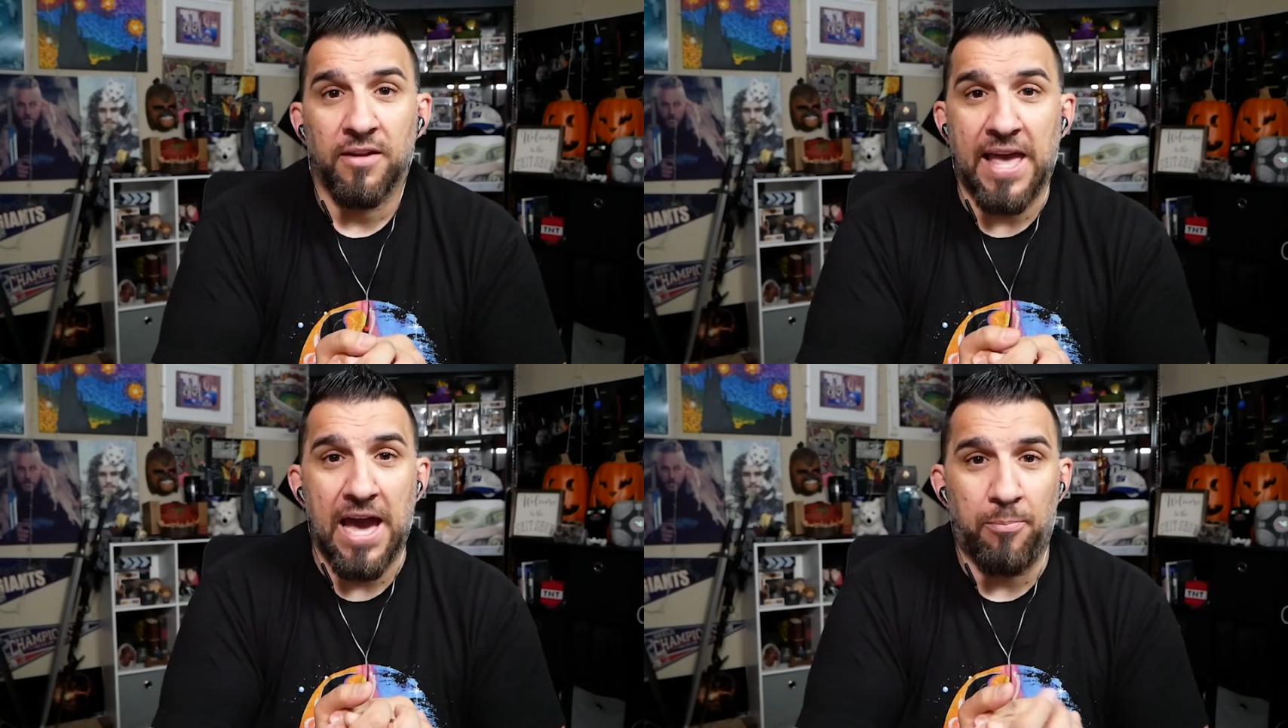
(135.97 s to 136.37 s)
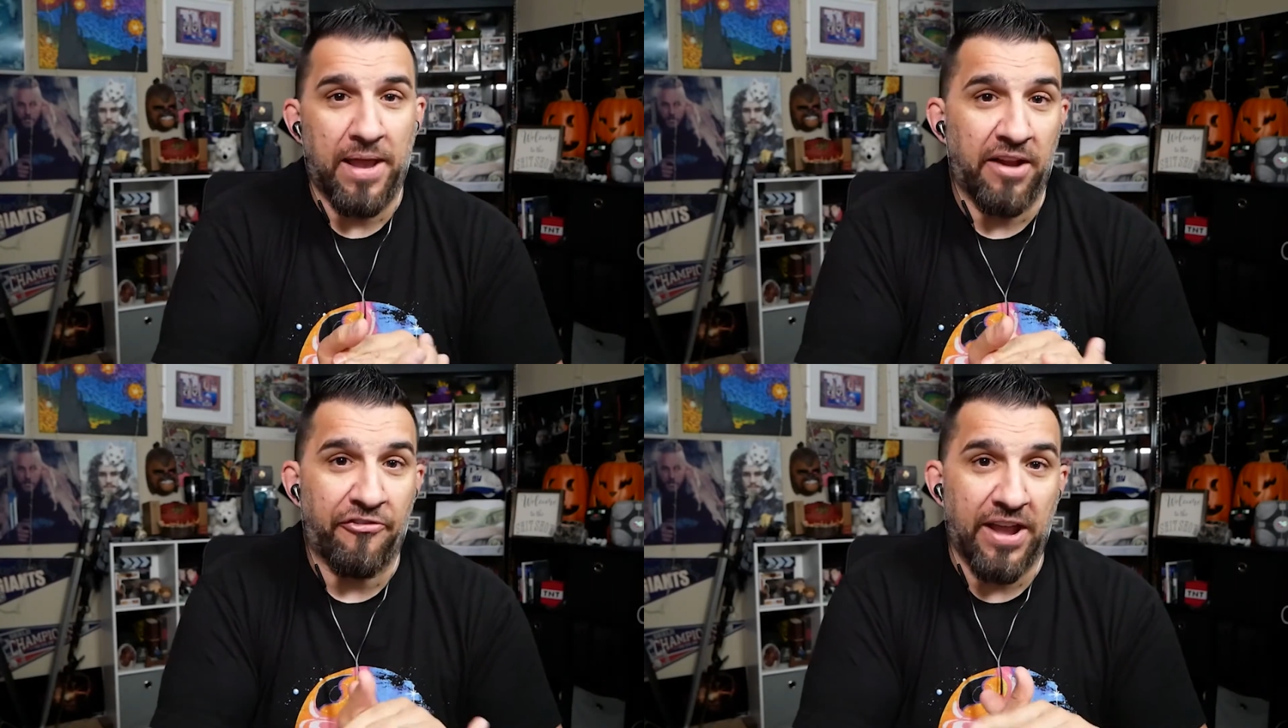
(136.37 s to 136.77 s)
Cad
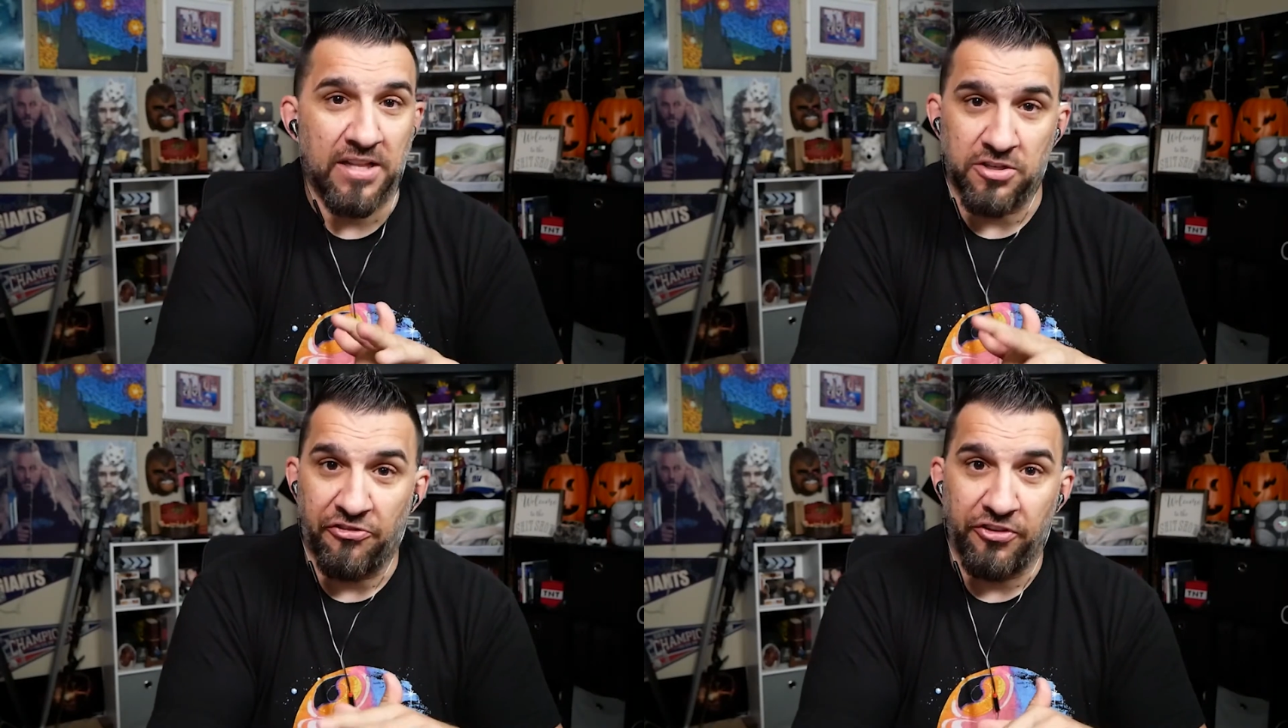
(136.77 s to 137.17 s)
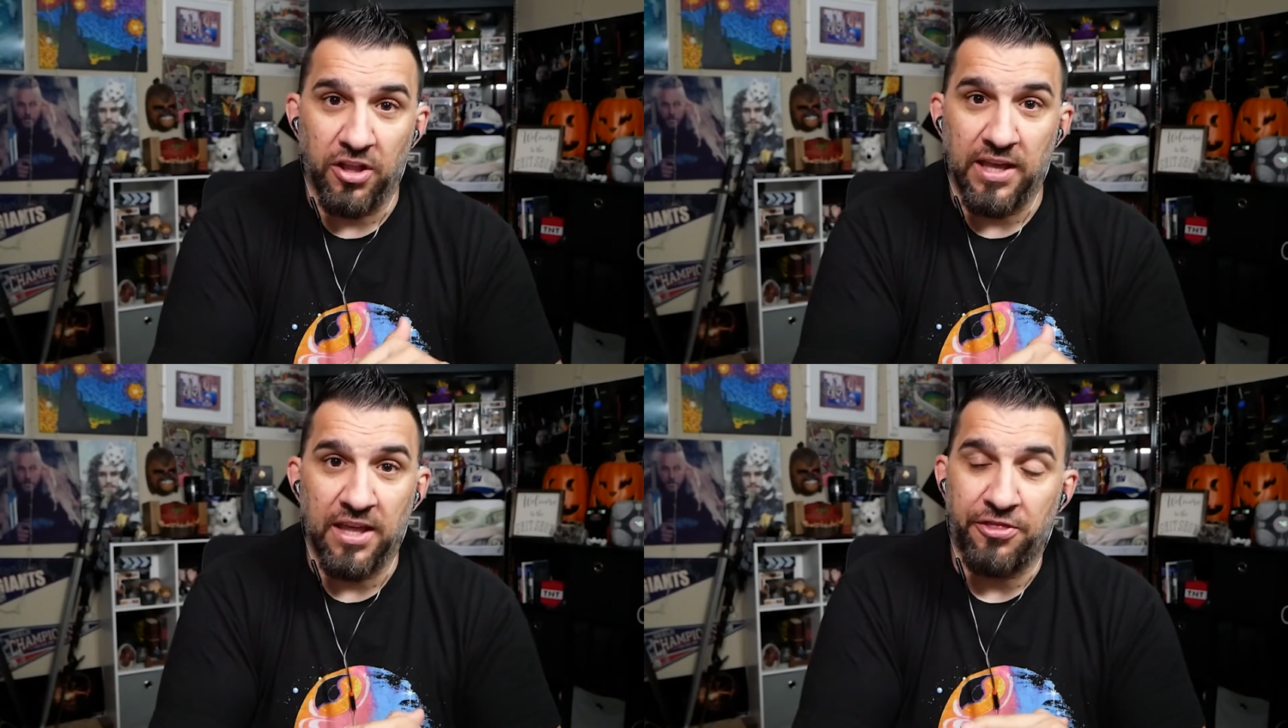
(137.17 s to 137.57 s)
Bane fans are
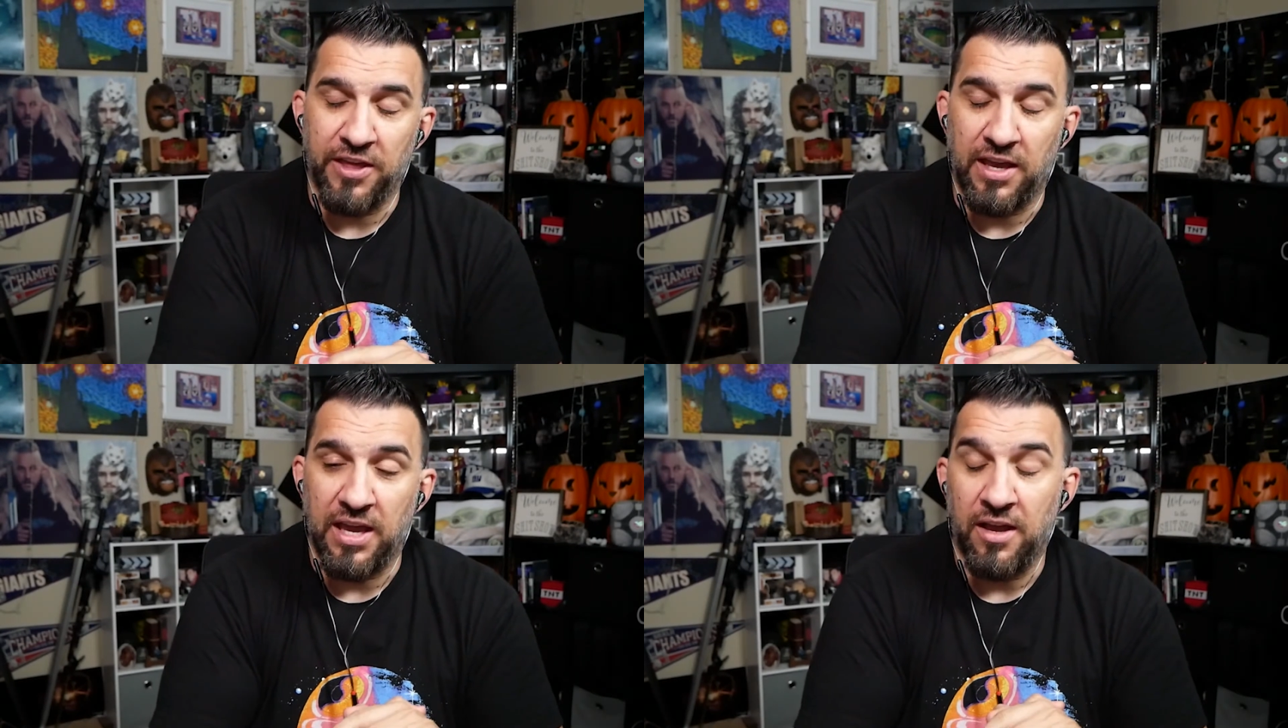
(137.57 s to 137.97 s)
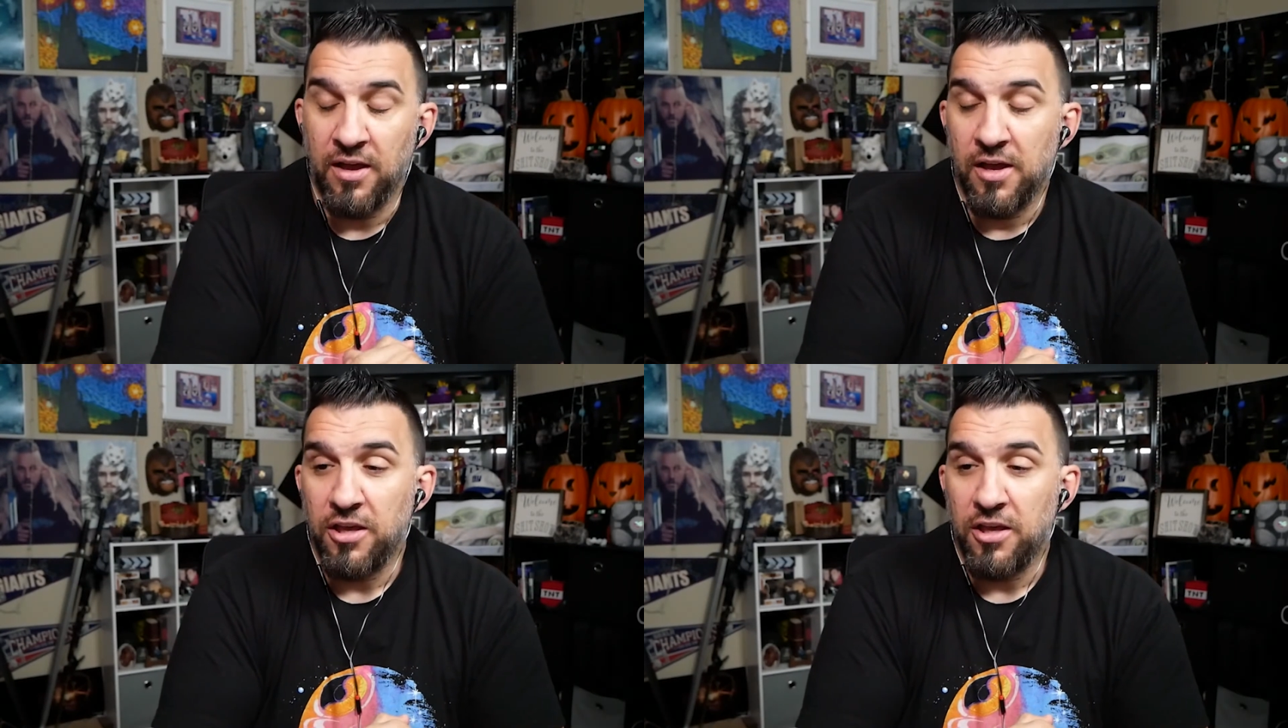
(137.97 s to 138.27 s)
feeling and thinking.